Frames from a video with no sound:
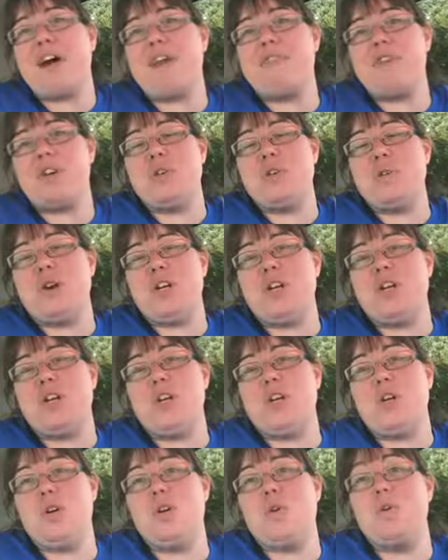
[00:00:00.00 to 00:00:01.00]
everyone
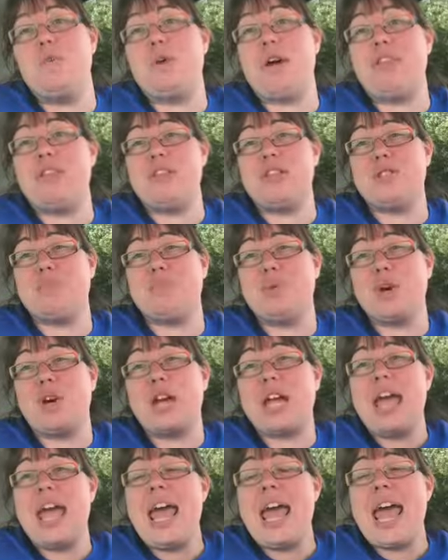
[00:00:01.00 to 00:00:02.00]
who read this book,